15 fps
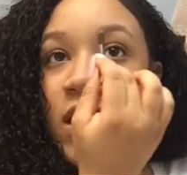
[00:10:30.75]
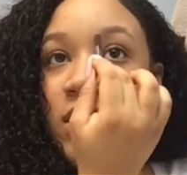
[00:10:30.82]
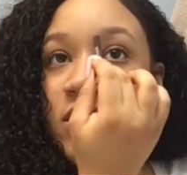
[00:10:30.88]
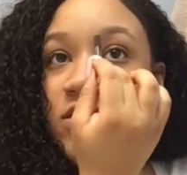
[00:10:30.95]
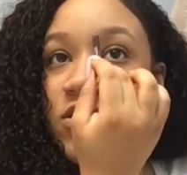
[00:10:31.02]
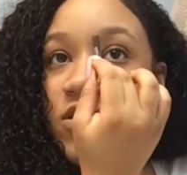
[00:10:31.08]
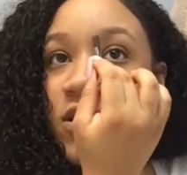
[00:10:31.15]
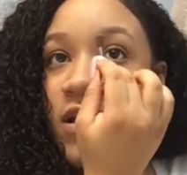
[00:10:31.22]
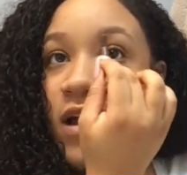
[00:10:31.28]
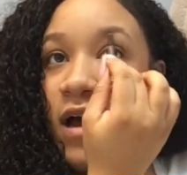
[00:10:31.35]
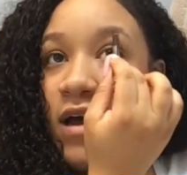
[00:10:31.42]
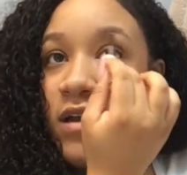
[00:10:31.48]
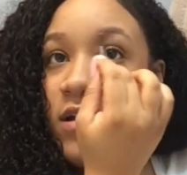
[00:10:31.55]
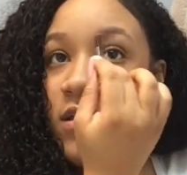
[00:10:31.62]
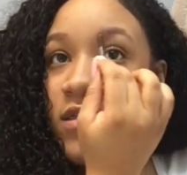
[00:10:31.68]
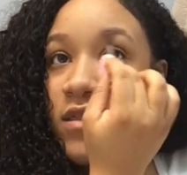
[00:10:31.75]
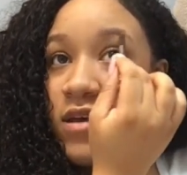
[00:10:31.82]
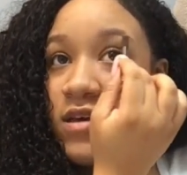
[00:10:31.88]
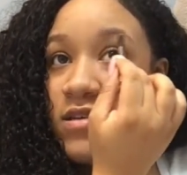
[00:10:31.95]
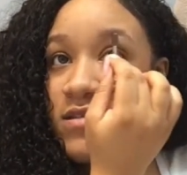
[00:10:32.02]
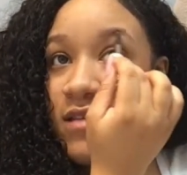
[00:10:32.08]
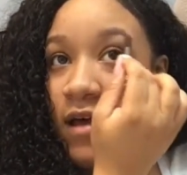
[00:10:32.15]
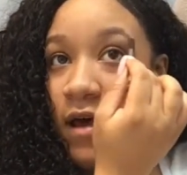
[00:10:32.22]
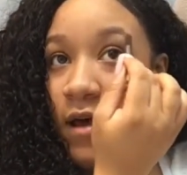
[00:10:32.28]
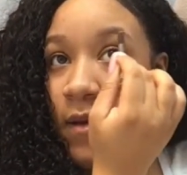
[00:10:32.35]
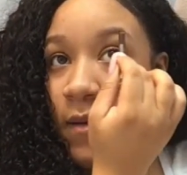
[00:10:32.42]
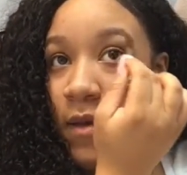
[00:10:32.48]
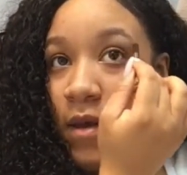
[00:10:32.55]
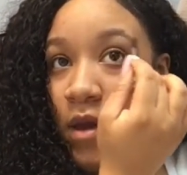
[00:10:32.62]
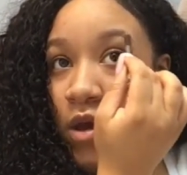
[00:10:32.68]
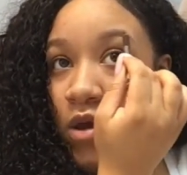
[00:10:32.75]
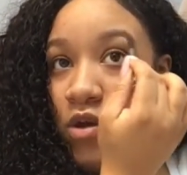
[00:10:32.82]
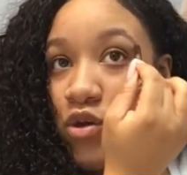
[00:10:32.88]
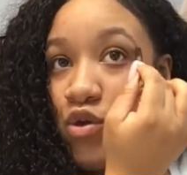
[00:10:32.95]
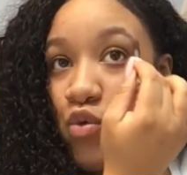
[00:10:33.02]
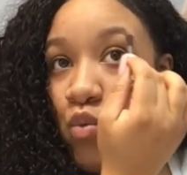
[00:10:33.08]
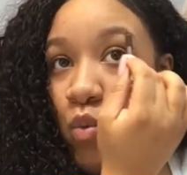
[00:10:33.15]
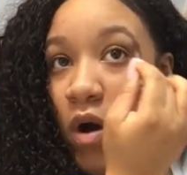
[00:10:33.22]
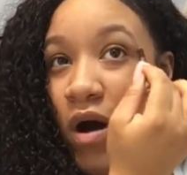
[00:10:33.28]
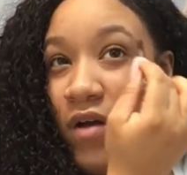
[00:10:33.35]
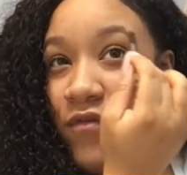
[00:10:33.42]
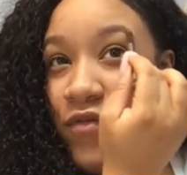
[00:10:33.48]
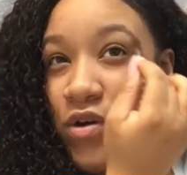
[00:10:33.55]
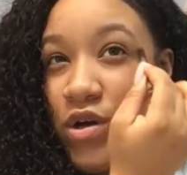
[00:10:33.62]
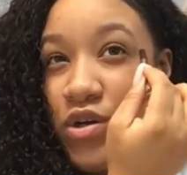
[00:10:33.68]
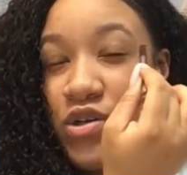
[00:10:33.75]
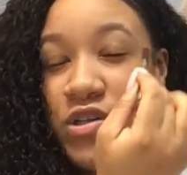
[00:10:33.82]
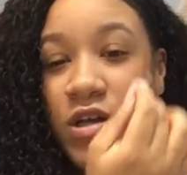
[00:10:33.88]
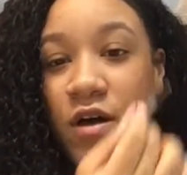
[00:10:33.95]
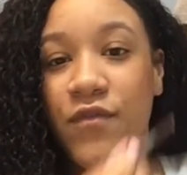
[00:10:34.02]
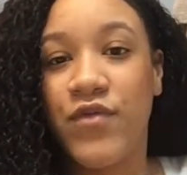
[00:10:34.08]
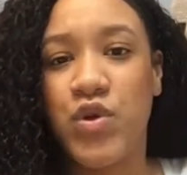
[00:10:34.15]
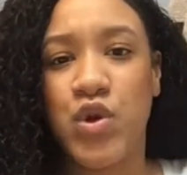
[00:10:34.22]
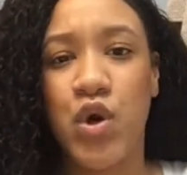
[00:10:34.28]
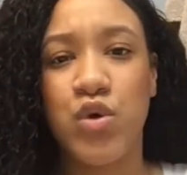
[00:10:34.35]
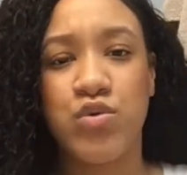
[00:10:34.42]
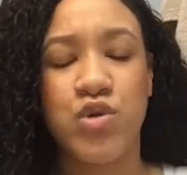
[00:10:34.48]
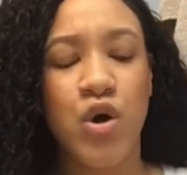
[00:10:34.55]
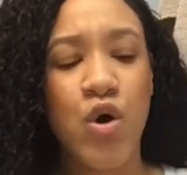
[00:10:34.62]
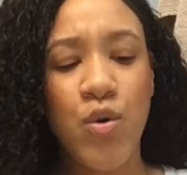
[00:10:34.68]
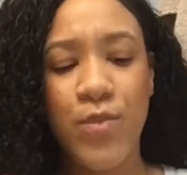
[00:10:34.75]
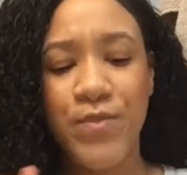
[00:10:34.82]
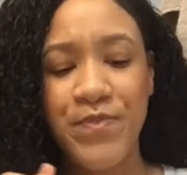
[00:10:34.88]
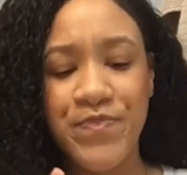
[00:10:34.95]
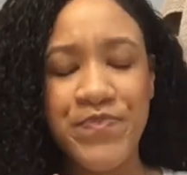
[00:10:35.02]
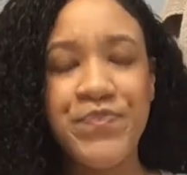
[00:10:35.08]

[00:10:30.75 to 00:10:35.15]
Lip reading: These are the kind of things that you want for yourself. You know, don't